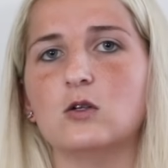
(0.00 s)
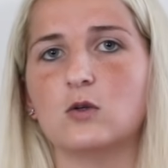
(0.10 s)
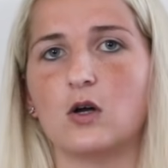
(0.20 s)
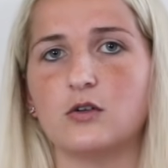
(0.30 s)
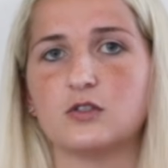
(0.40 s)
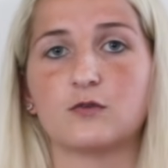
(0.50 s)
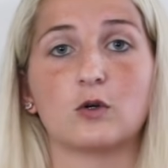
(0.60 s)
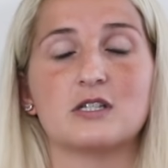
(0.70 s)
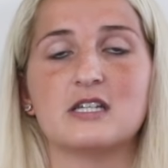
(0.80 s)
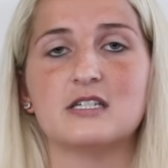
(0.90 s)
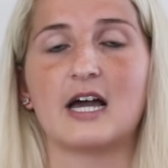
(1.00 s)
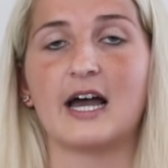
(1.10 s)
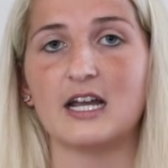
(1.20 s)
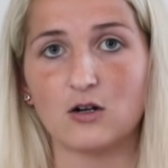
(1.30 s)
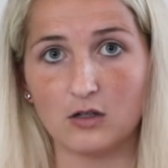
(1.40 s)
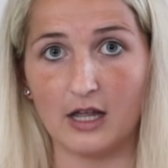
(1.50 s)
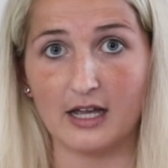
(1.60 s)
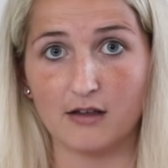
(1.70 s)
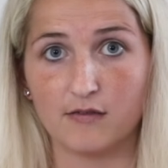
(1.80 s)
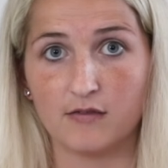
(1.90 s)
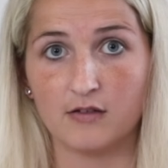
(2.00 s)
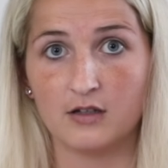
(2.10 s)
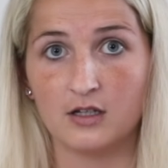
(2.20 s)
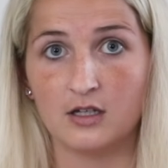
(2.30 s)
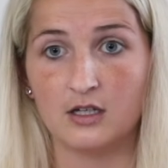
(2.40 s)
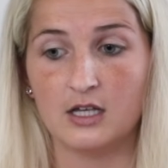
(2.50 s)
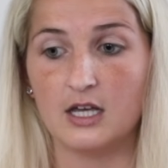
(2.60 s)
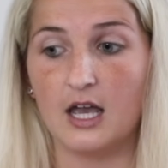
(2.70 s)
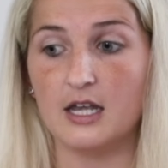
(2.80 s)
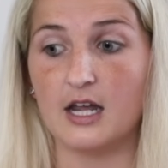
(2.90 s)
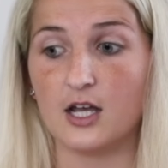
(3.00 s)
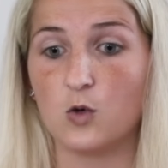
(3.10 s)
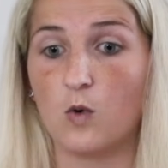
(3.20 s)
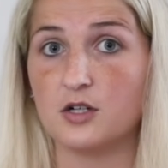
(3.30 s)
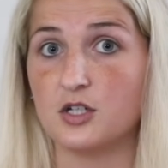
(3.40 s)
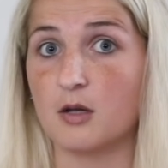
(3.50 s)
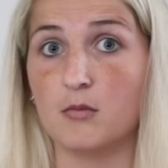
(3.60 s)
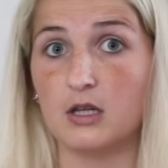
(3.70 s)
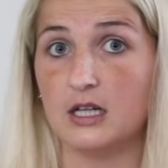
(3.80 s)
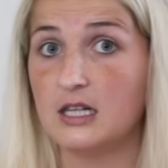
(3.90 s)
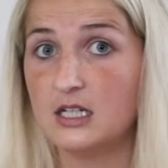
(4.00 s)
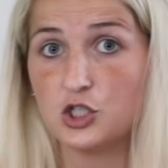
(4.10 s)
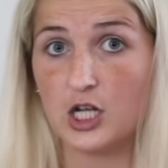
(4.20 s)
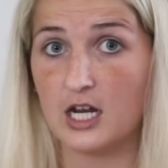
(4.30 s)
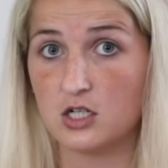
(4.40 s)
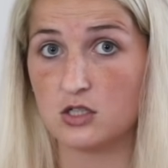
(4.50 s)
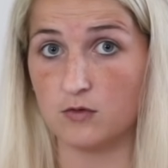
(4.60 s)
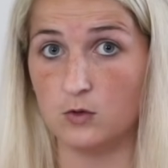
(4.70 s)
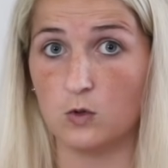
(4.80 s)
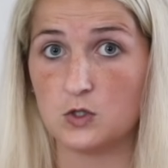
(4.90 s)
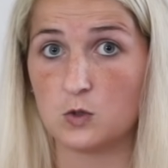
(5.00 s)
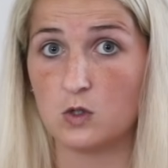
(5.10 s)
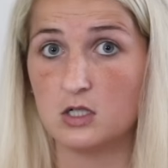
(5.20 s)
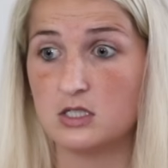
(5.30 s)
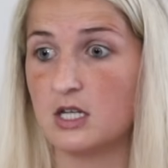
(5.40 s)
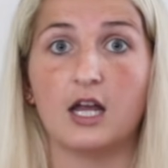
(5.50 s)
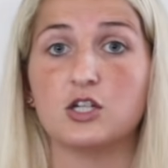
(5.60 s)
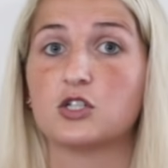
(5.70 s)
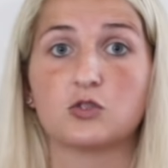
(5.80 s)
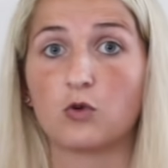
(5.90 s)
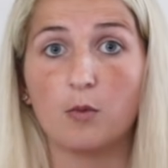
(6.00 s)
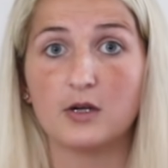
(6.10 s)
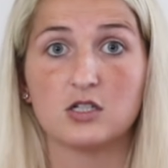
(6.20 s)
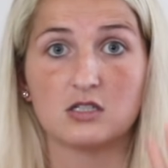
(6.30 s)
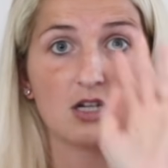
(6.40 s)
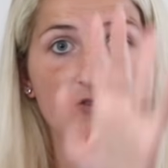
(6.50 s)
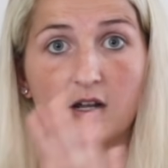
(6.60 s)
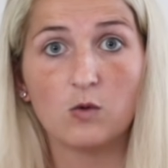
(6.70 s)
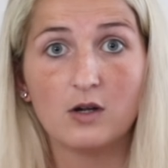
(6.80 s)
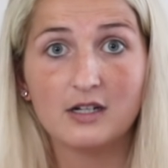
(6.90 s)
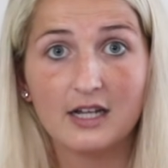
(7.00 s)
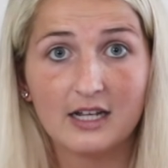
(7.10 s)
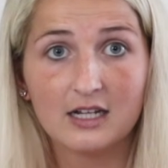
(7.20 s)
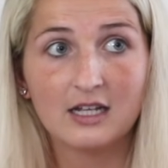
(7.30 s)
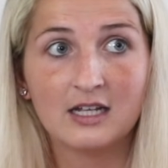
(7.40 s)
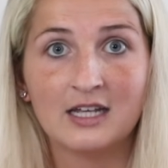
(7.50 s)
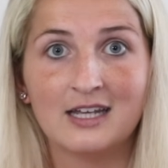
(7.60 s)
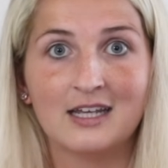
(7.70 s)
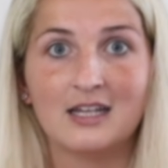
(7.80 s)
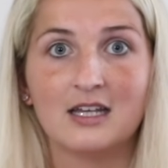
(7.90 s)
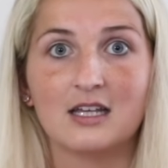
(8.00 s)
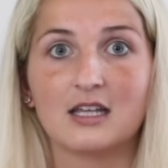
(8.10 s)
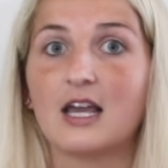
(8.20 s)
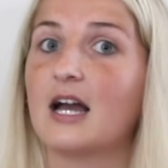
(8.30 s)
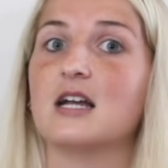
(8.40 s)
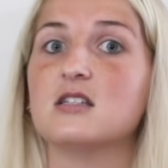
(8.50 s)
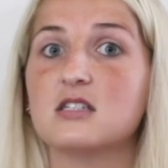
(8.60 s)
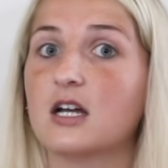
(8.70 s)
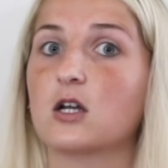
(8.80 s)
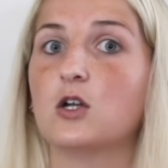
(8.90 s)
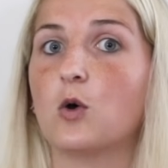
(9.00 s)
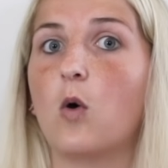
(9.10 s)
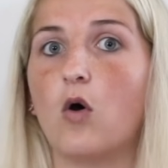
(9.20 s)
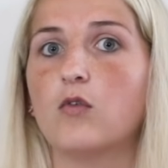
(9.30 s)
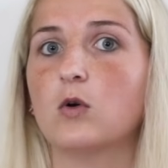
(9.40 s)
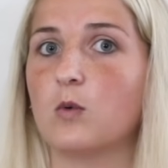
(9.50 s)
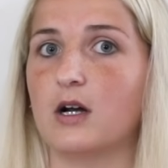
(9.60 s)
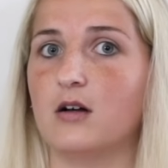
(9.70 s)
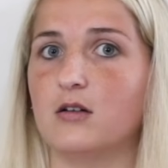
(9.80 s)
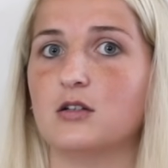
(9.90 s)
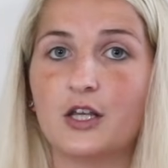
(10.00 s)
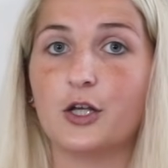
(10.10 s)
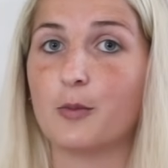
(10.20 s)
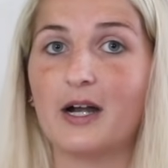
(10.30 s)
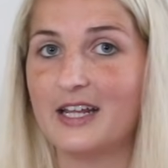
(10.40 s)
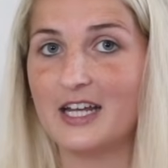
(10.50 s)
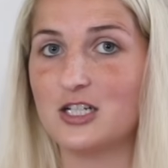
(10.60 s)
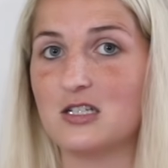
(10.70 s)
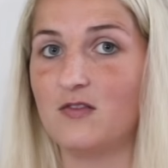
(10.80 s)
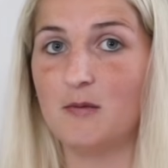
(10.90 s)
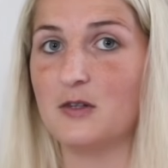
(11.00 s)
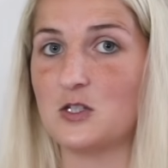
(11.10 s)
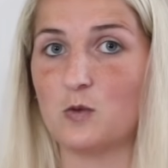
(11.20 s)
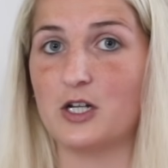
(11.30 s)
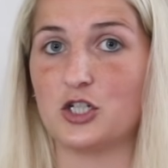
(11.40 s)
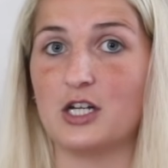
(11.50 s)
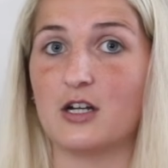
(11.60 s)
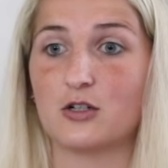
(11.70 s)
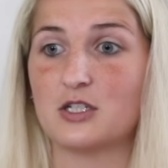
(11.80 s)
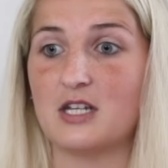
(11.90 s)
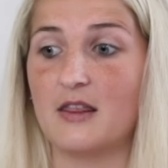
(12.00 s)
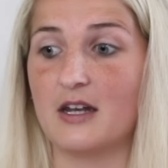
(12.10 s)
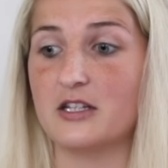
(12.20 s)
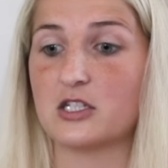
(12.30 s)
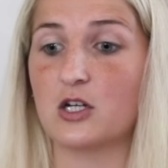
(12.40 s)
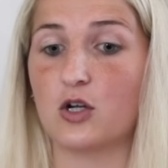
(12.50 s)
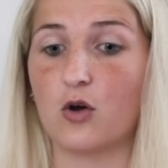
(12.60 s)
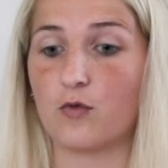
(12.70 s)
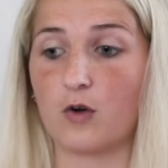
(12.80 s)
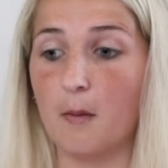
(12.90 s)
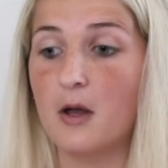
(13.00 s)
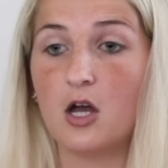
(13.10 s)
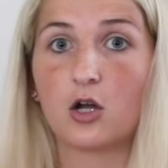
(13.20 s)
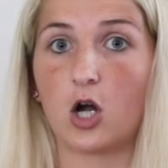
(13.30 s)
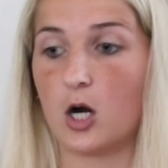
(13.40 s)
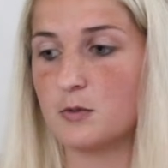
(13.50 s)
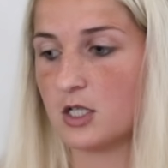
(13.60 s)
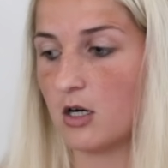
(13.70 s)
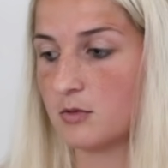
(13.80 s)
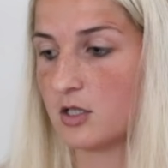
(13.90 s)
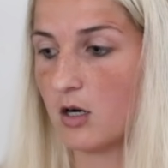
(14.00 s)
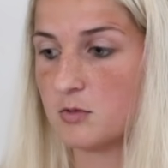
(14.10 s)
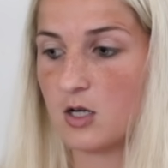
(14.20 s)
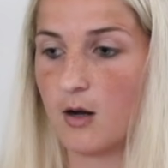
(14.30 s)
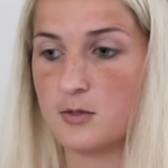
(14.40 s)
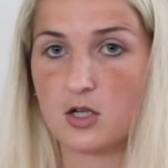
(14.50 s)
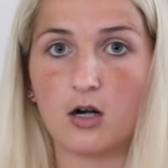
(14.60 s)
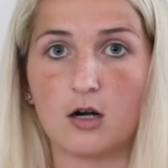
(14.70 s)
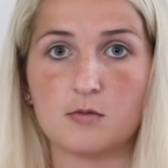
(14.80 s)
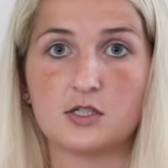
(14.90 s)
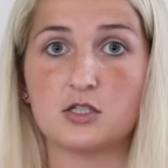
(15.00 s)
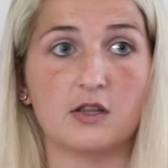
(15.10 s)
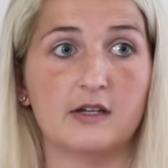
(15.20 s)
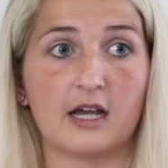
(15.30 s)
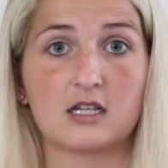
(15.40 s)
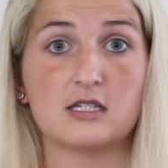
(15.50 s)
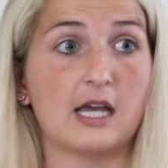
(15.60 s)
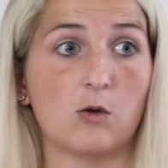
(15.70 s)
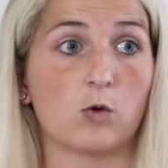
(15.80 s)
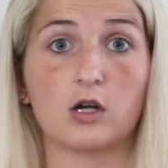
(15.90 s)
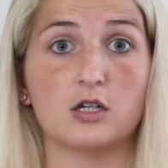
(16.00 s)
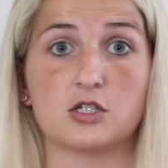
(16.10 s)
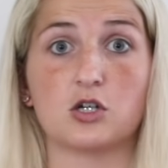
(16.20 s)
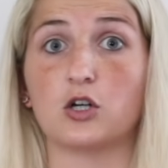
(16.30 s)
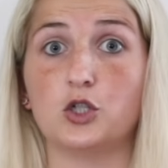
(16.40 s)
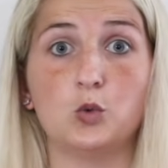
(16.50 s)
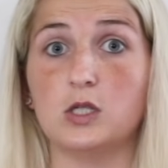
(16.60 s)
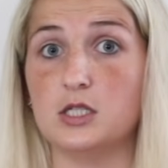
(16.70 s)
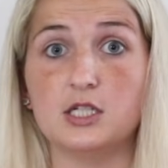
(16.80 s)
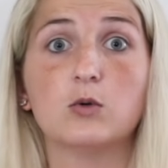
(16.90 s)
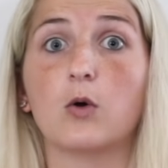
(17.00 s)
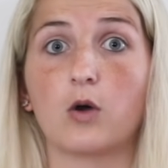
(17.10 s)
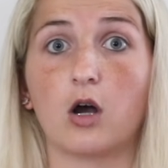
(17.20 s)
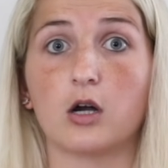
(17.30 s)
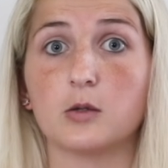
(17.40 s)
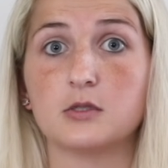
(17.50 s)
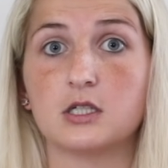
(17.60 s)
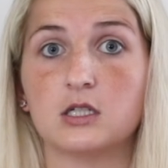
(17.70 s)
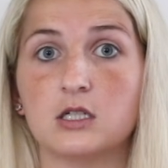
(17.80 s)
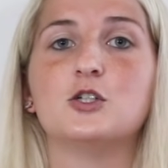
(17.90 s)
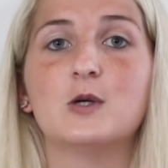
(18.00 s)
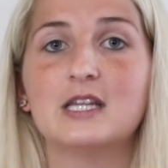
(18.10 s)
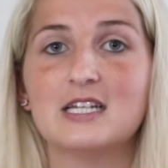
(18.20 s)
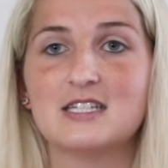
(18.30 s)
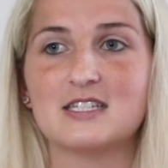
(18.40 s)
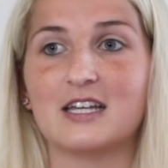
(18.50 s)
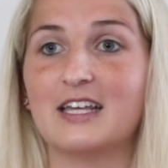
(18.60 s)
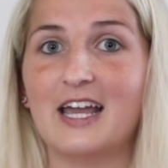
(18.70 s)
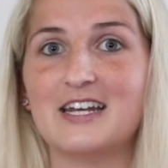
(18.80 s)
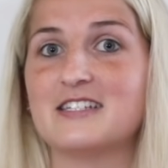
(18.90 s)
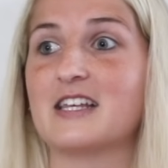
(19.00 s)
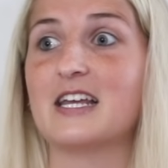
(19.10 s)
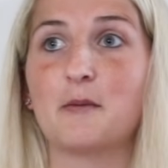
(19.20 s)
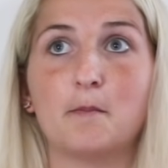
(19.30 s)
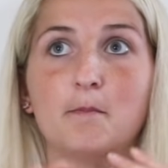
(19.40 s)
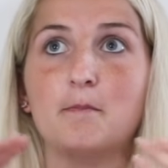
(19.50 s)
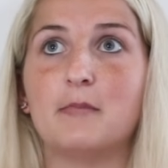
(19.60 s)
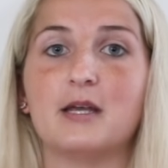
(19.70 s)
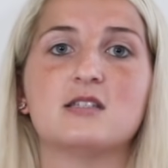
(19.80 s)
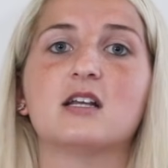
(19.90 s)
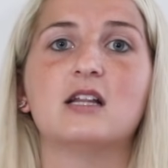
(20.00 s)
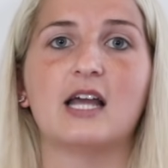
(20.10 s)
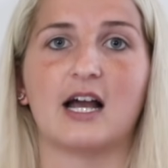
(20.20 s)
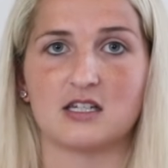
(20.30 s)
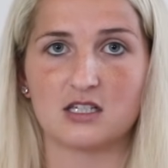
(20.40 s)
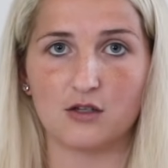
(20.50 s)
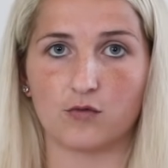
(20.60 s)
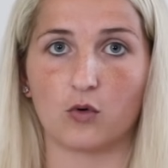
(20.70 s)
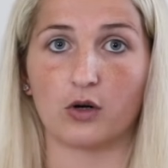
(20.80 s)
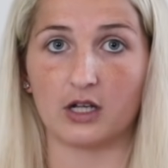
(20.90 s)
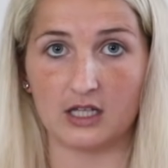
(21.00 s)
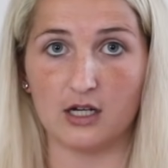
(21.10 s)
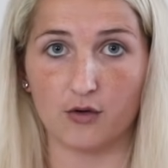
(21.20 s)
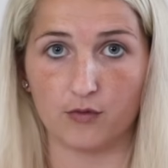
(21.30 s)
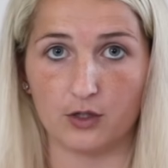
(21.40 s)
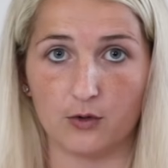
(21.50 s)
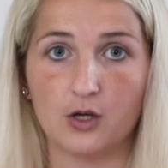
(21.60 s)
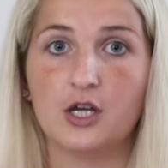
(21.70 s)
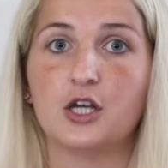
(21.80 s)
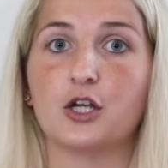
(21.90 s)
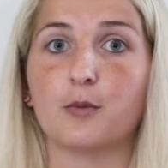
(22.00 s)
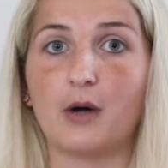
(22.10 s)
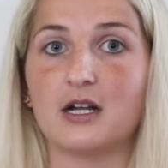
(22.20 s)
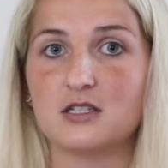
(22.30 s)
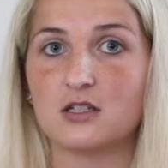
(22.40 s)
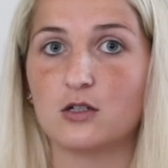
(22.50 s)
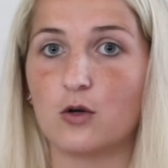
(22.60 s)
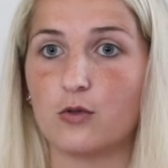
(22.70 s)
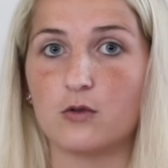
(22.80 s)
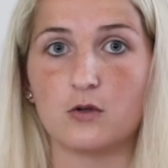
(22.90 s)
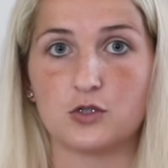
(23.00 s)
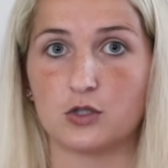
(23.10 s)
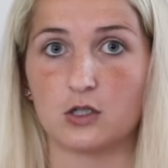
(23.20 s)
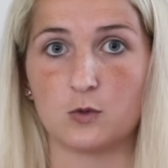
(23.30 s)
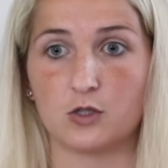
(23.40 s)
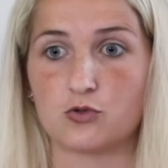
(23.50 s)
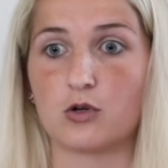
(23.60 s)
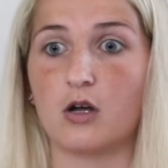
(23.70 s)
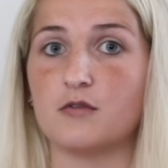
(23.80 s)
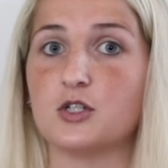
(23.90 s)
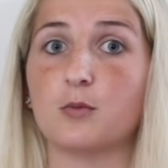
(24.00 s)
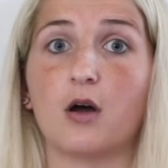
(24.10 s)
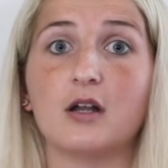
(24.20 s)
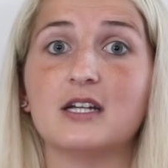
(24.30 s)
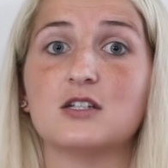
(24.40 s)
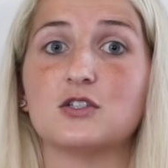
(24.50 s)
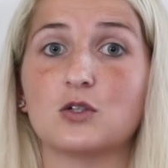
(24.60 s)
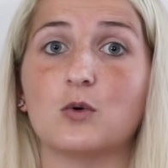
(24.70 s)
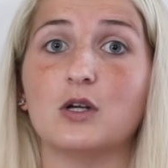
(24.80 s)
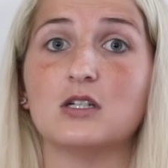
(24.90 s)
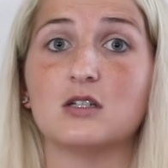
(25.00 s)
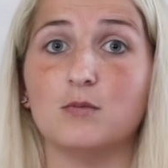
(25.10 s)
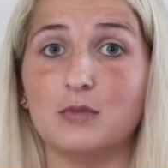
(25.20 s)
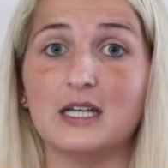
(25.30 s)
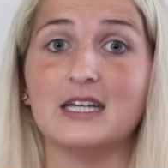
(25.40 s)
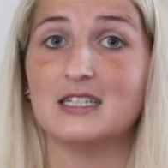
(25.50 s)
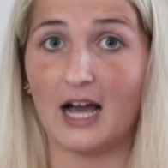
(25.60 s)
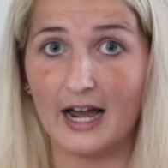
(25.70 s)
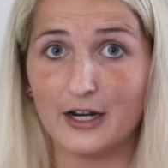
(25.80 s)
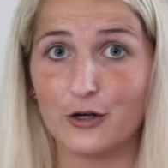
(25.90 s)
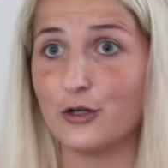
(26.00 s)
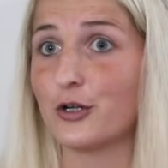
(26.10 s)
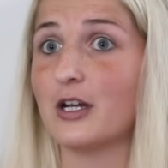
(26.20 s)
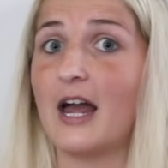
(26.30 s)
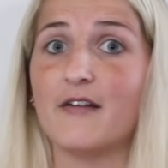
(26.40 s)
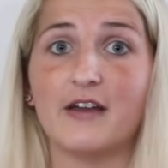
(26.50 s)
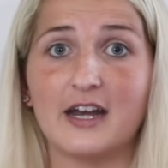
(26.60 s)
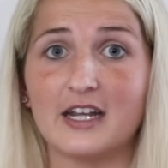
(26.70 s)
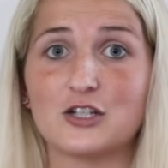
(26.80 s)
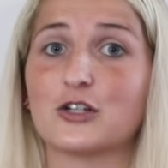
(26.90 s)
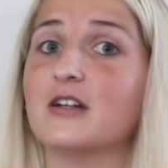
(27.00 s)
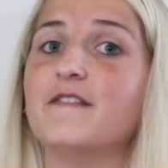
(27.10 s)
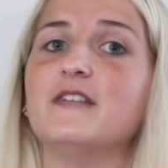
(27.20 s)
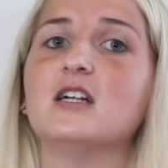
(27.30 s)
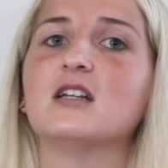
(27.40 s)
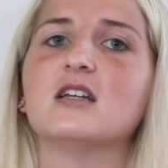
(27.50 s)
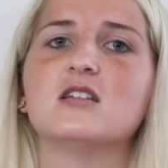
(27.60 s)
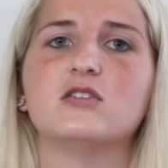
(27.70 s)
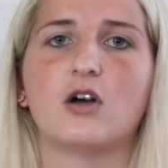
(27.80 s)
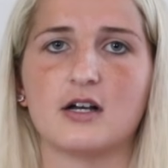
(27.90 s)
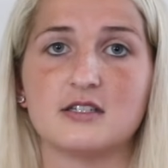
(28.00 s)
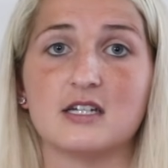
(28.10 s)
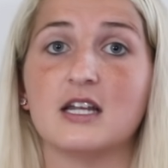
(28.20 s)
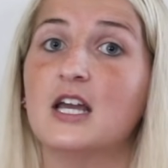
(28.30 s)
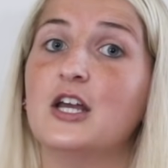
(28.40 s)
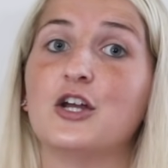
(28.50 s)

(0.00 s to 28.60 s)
glucose for its entire life, and now you want to completely change the fuel source and just throw a bunch of stuff at it one day, yeah, it's not going to go over well. Your body can't just flip the switch and understand that it's going to go from carbs, carbs, carbs, carbs, carbs, to the next day we're going to start doing zero carbs. Doing this, again, is like basically asking for a keto flu. Your body is going to go through those sugary withdrawals. Your body is going to be tired. You're going to have headaches. You're going to feel exhausted.